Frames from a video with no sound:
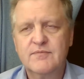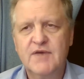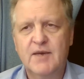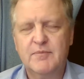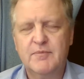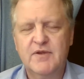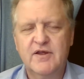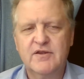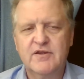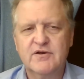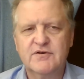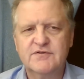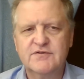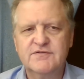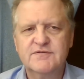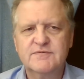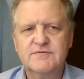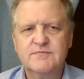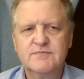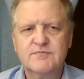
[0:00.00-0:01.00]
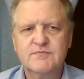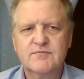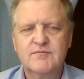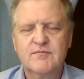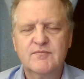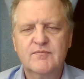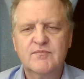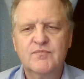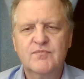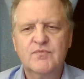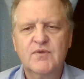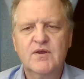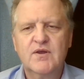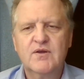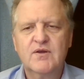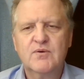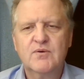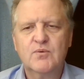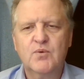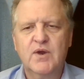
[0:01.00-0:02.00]
couple others,
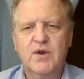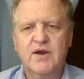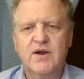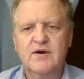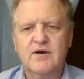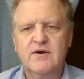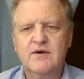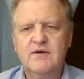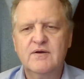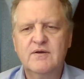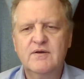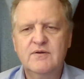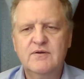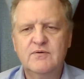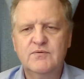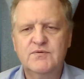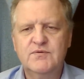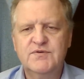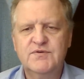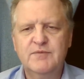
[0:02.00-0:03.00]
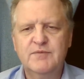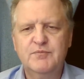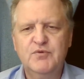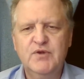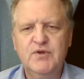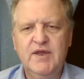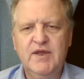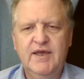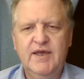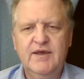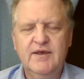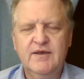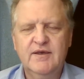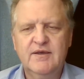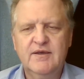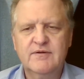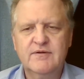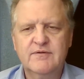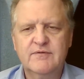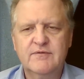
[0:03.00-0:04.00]
where you simply
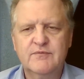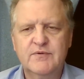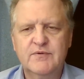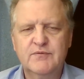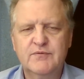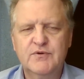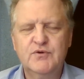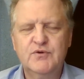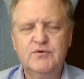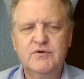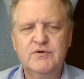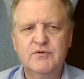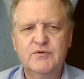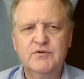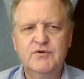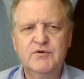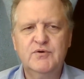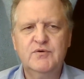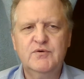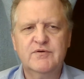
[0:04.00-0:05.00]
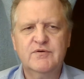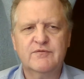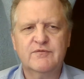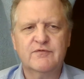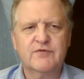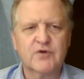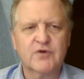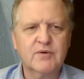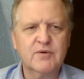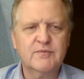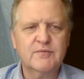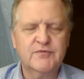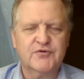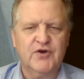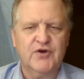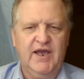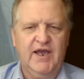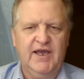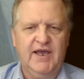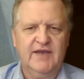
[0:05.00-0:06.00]
you do the verb
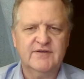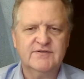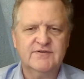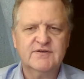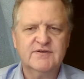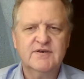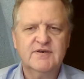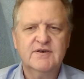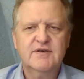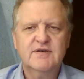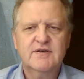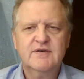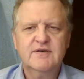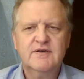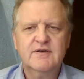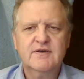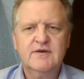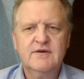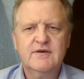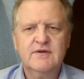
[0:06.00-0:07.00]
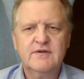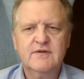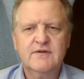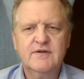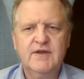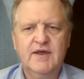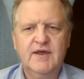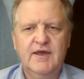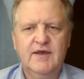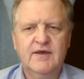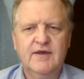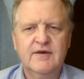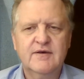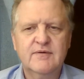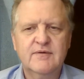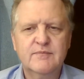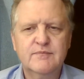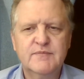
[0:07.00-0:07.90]
phrase. The